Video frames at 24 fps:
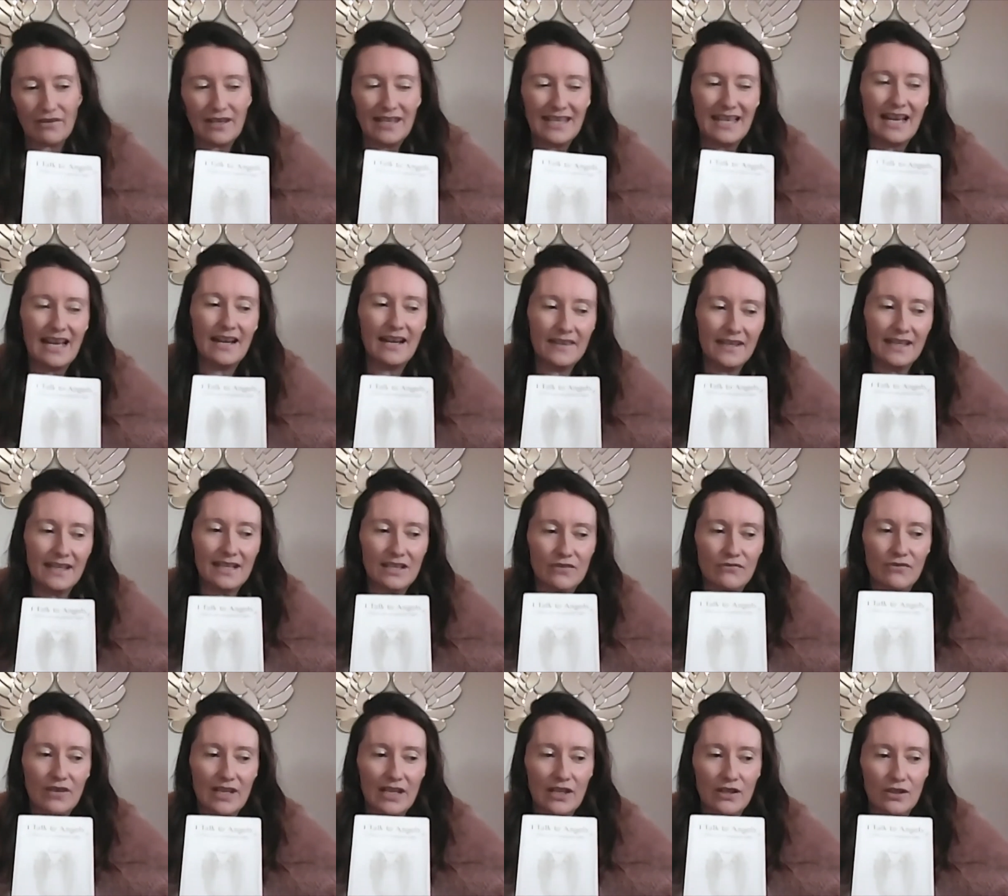Yeah, I think it's
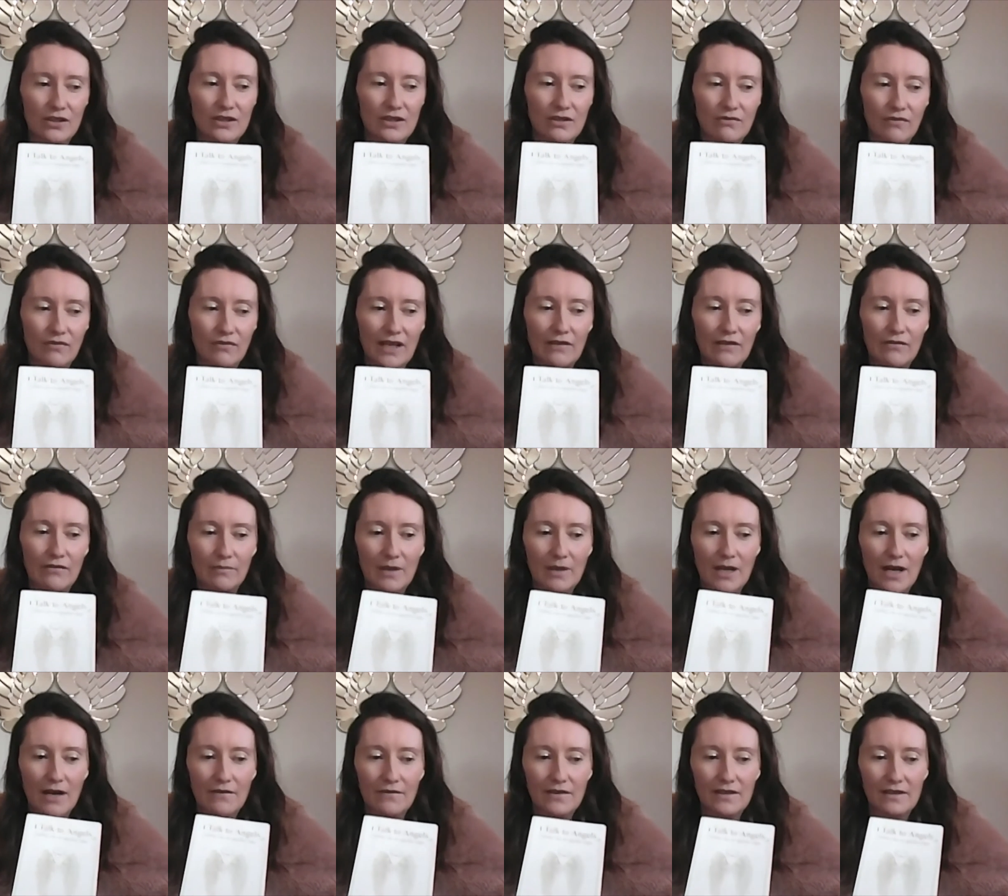really good to read from
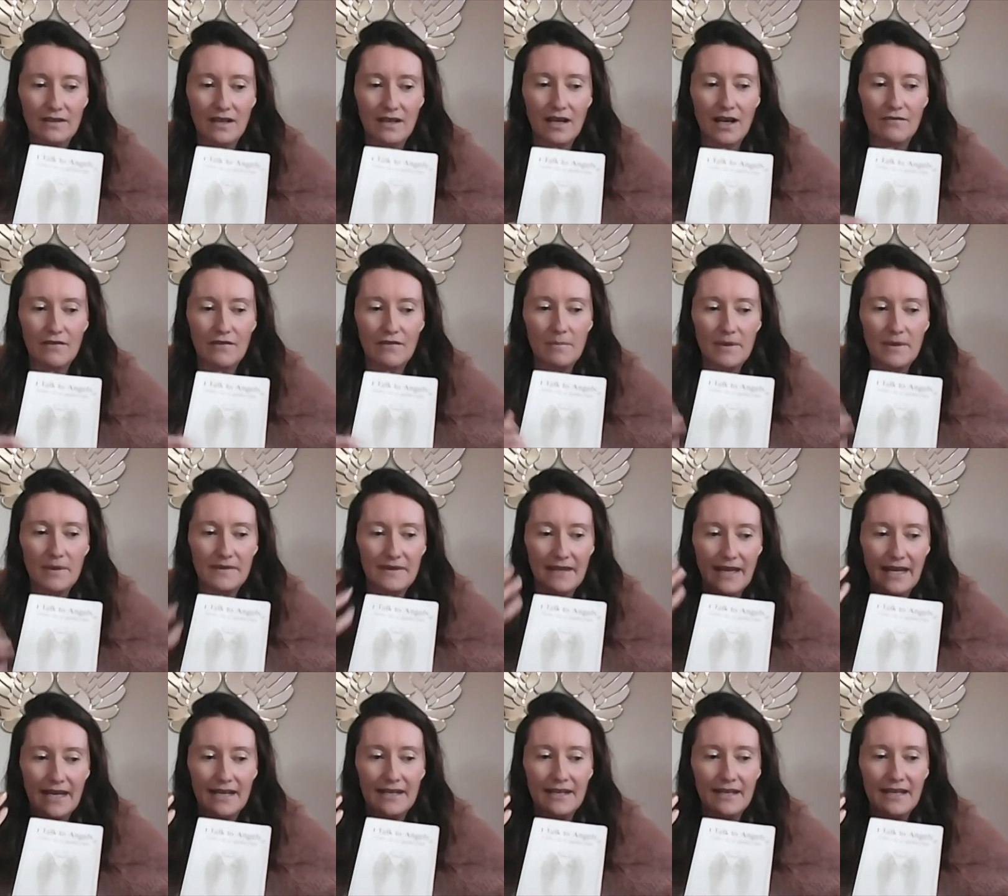cover to cover. But
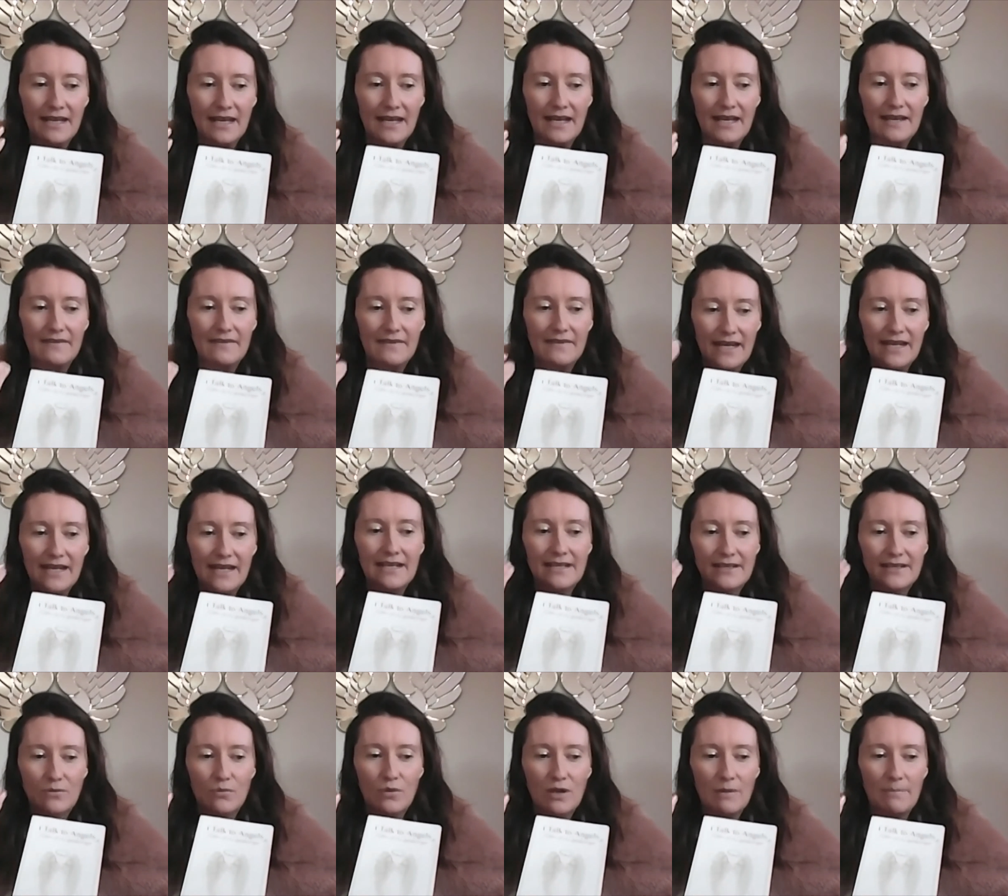then
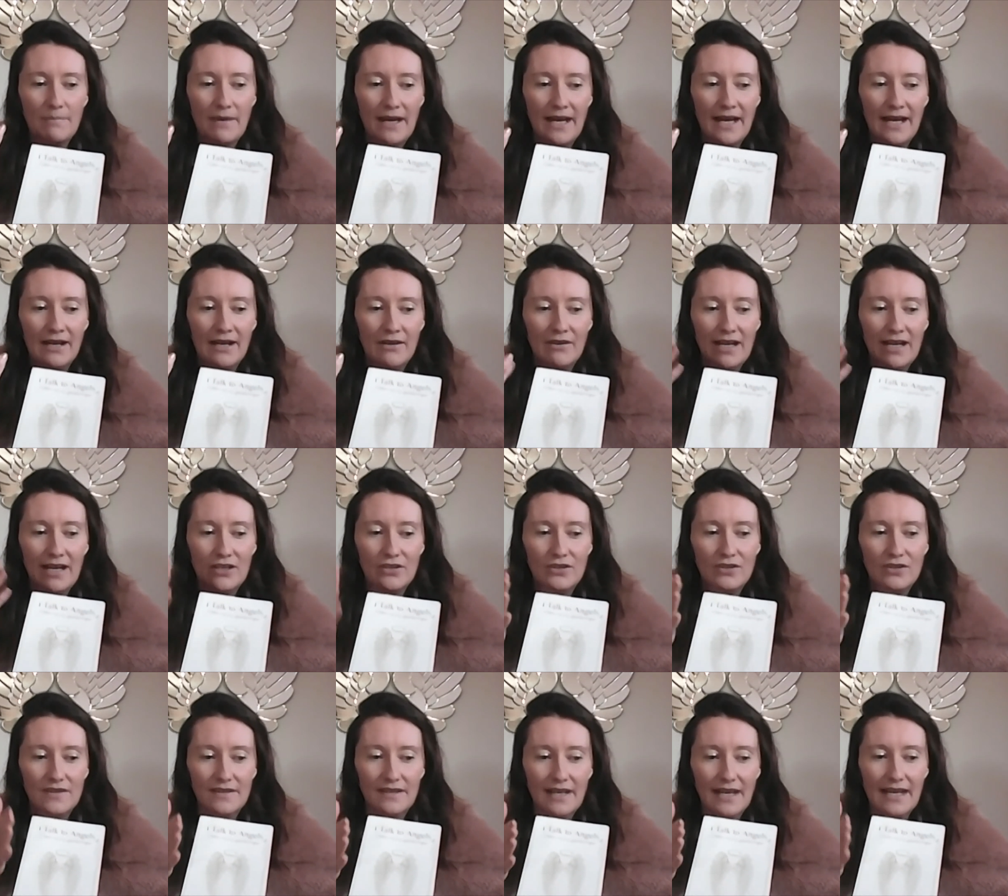it's all about, as
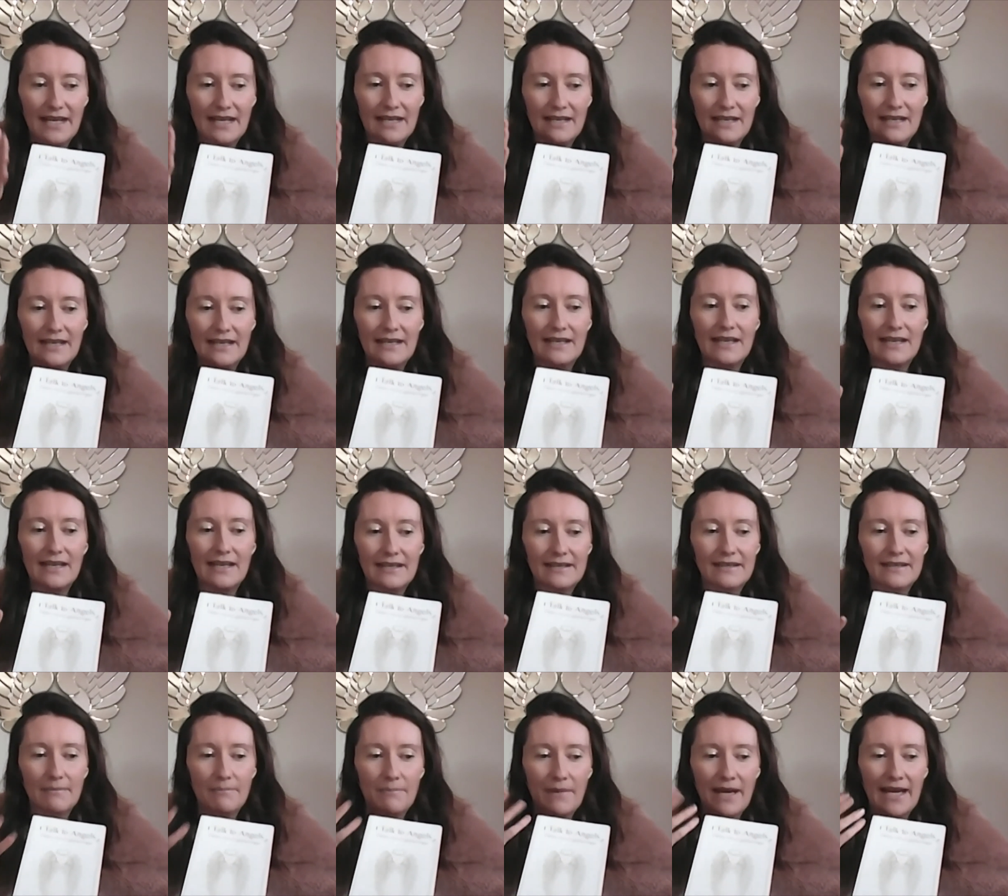you say, it's
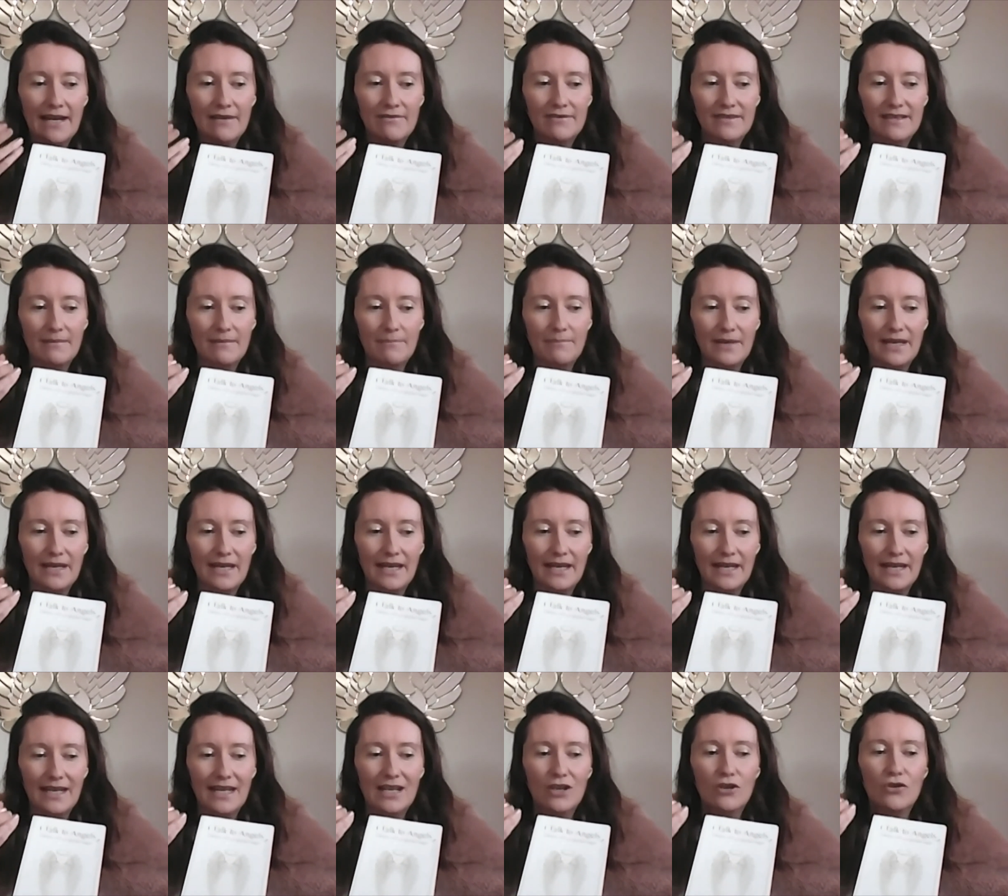about it
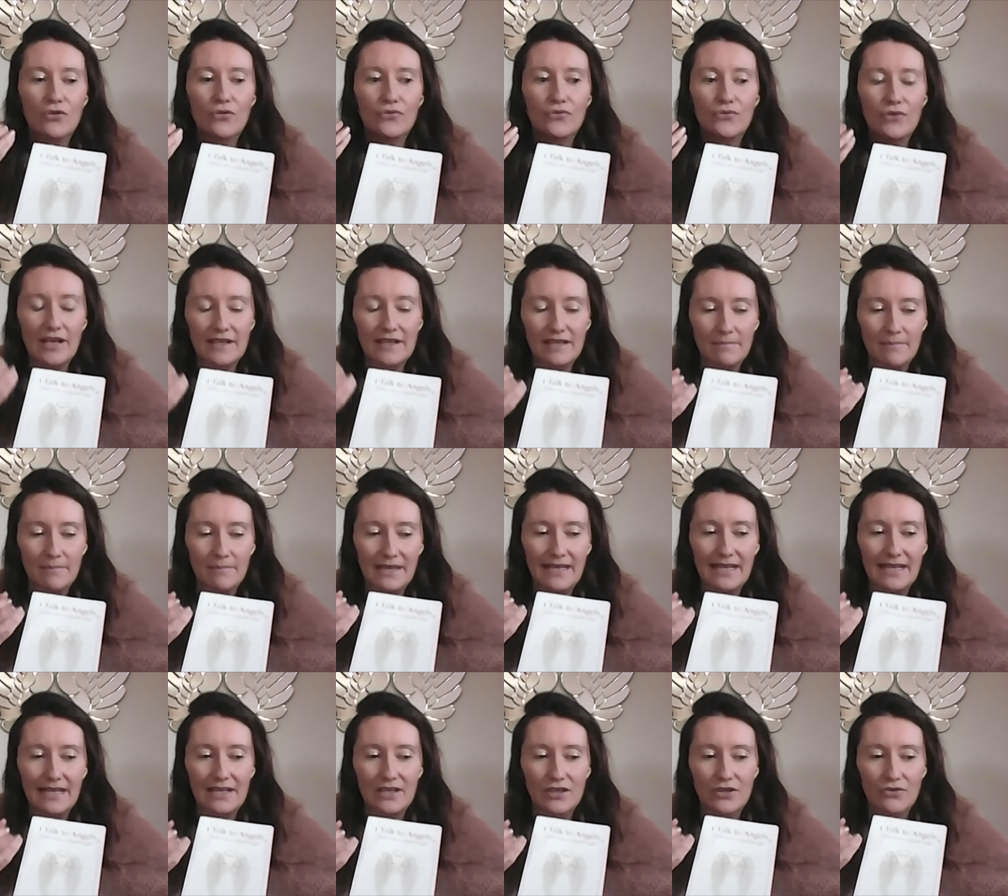being incredibly
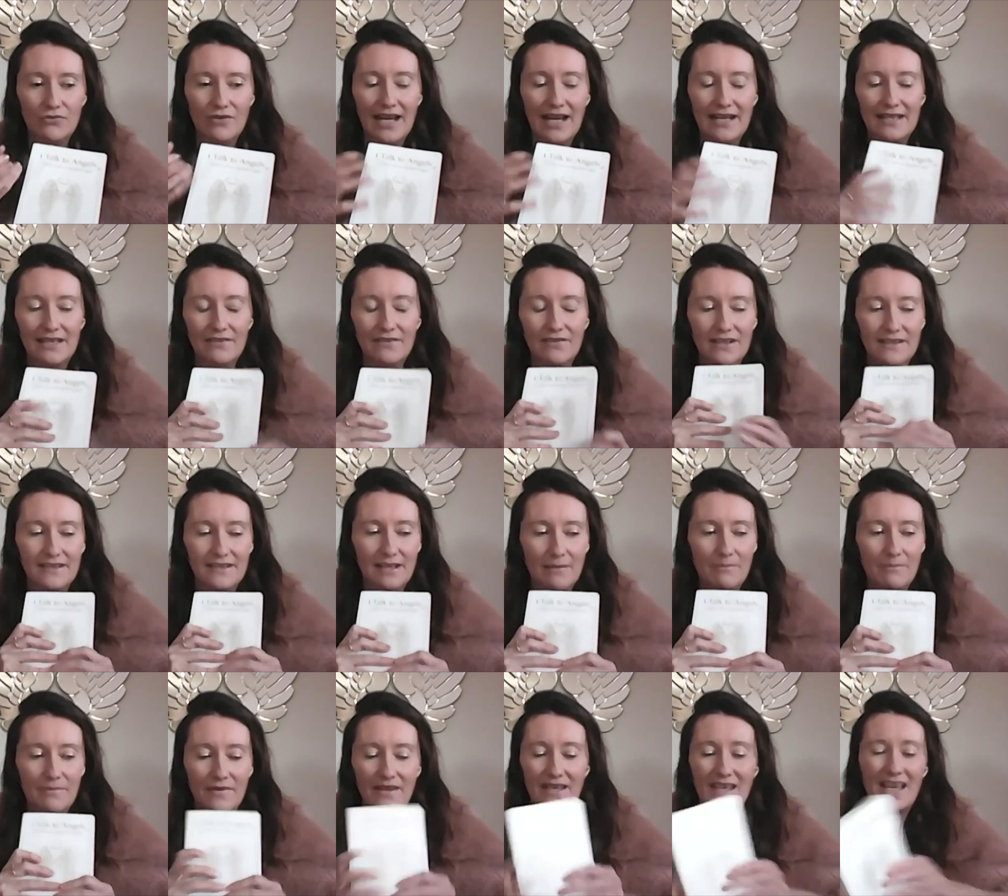interactive and
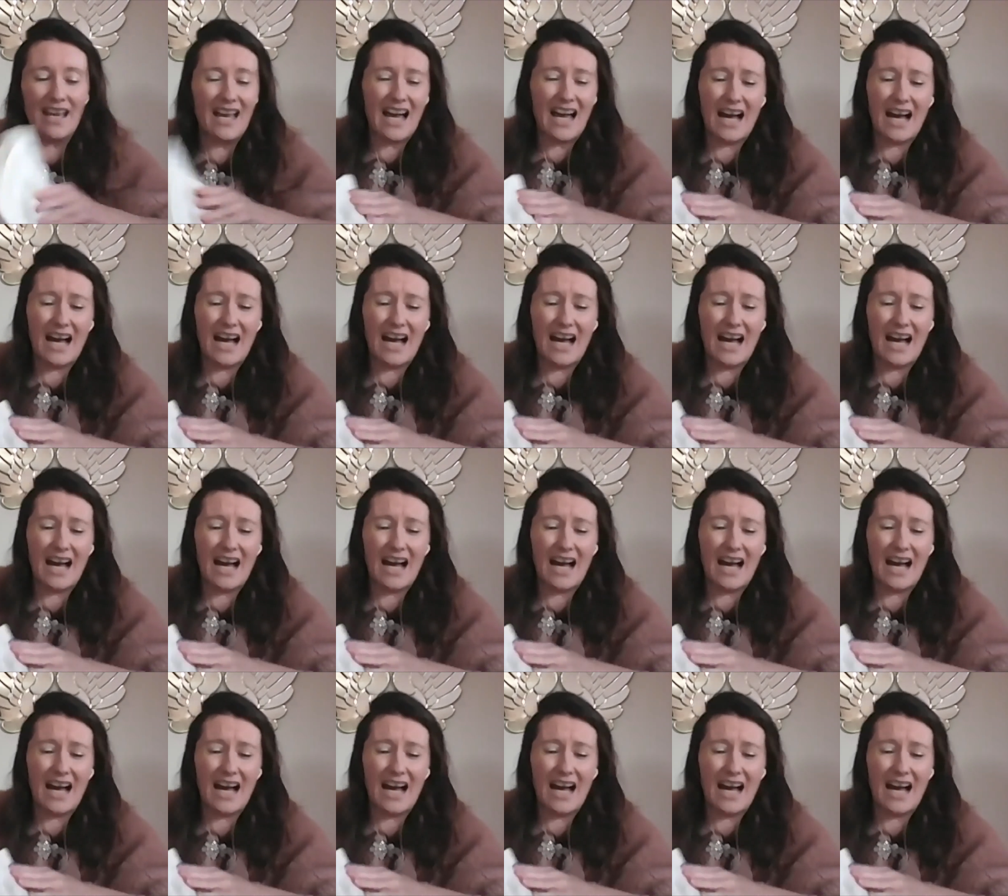something.